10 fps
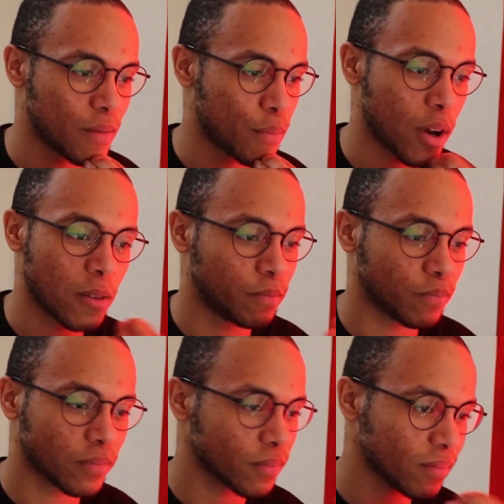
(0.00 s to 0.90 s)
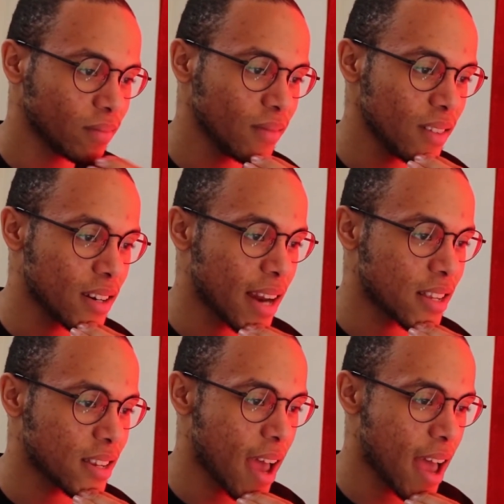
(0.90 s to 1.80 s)
But
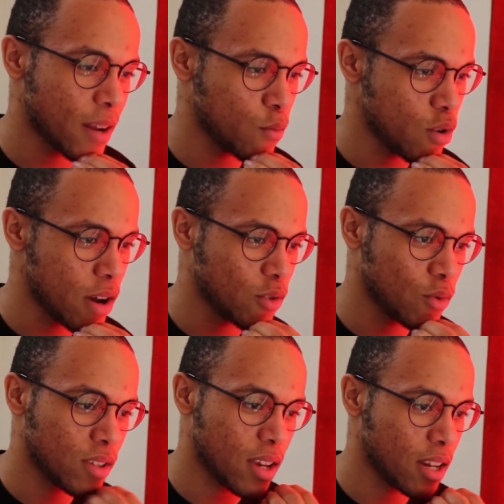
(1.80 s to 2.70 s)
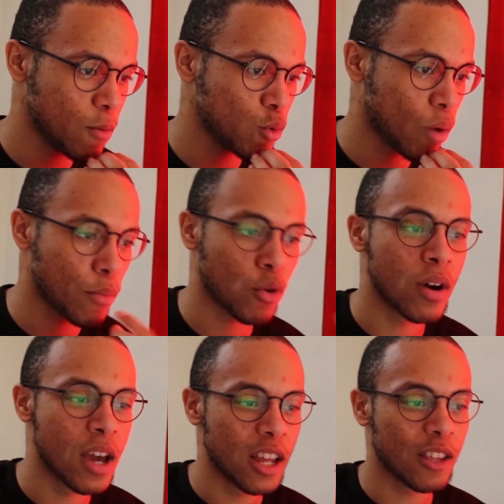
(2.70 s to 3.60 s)
that's that. And then what else was there? There was one more.
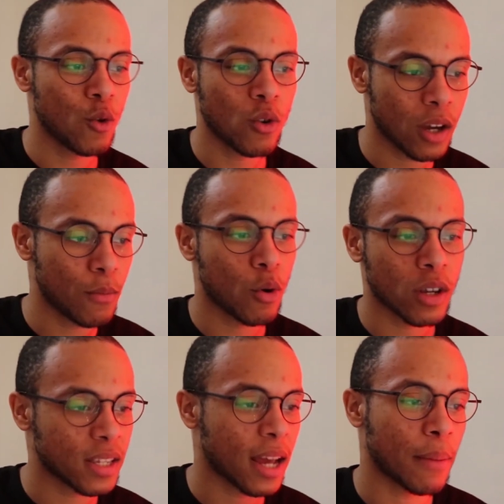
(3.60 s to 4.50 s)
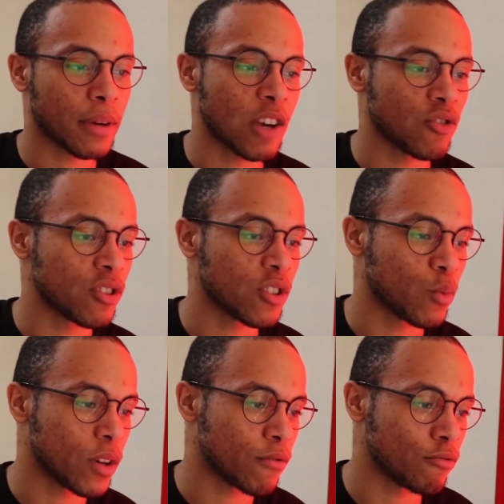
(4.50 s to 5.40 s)
Talking Morgan Stanley applications
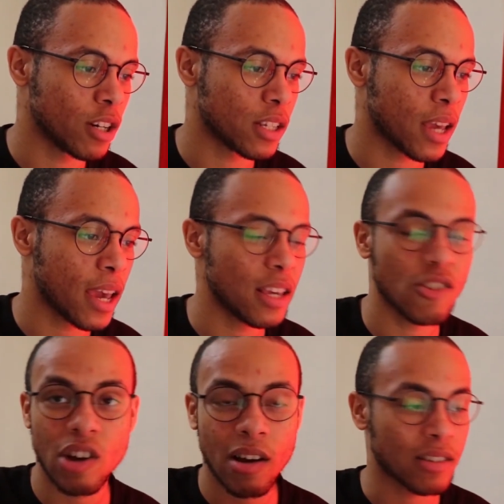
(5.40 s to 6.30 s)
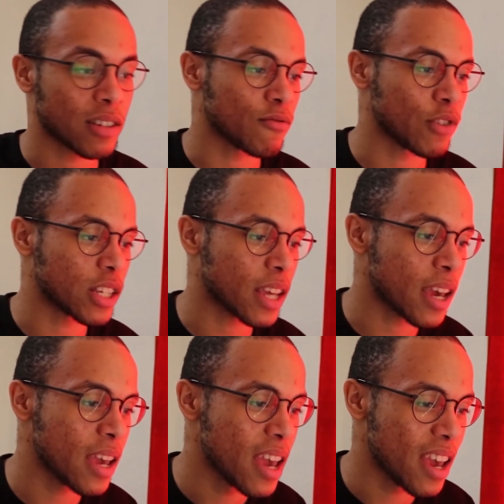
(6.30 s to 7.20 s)
with Realist KE. Shout out to Realist
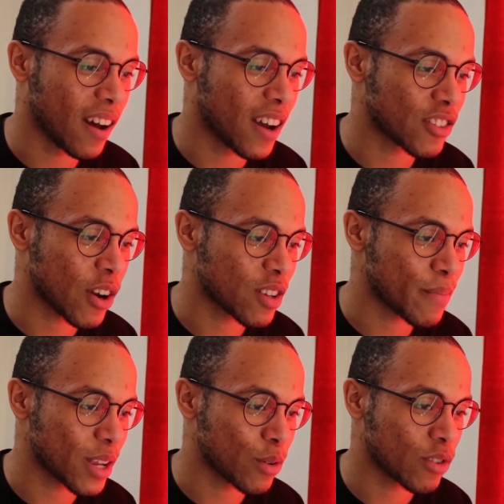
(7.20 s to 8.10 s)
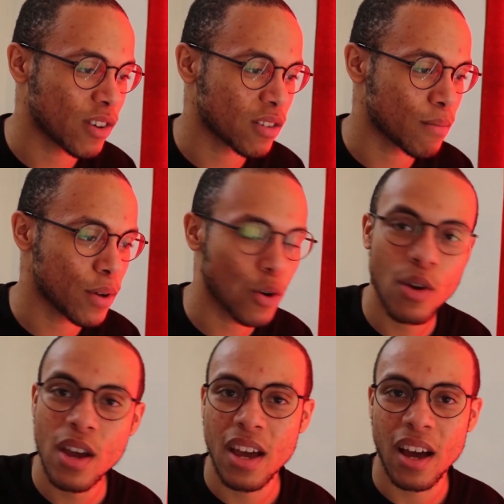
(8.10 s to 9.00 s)
K. Shout out to Manuel. Shout out to Mo.